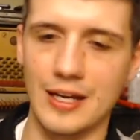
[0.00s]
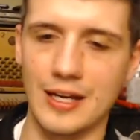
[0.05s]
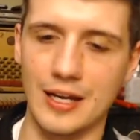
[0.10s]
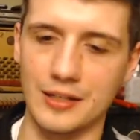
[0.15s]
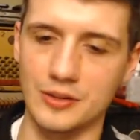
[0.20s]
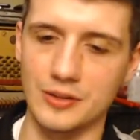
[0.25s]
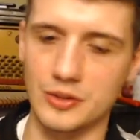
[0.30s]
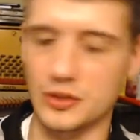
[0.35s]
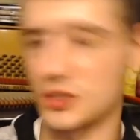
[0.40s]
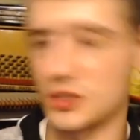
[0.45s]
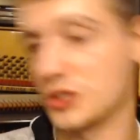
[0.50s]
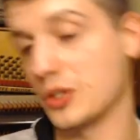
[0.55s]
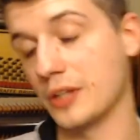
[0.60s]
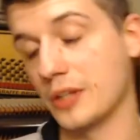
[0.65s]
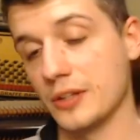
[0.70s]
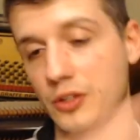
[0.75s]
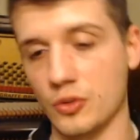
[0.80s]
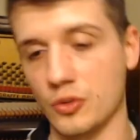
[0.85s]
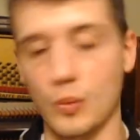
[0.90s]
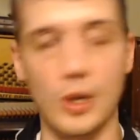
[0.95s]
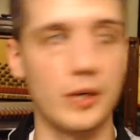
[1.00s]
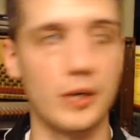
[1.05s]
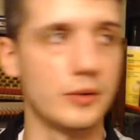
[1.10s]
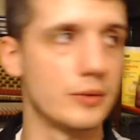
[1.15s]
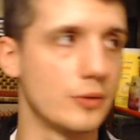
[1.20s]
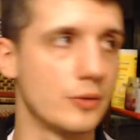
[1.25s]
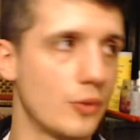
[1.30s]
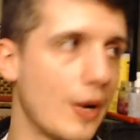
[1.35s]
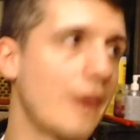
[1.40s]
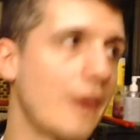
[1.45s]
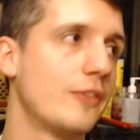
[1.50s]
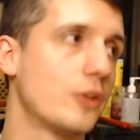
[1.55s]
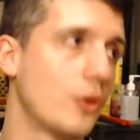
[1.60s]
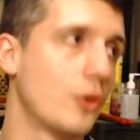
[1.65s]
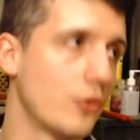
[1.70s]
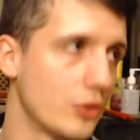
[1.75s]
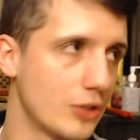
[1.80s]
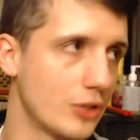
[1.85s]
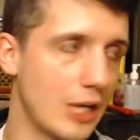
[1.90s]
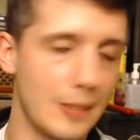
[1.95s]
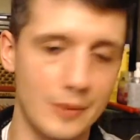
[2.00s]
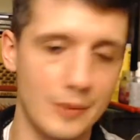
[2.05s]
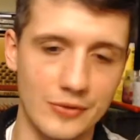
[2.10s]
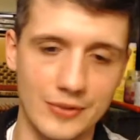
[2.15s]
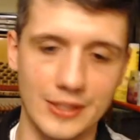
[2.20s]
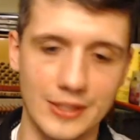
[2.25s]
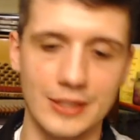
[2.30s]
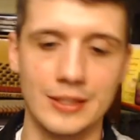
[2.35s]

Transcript: and she's got the swan graphic over top of it.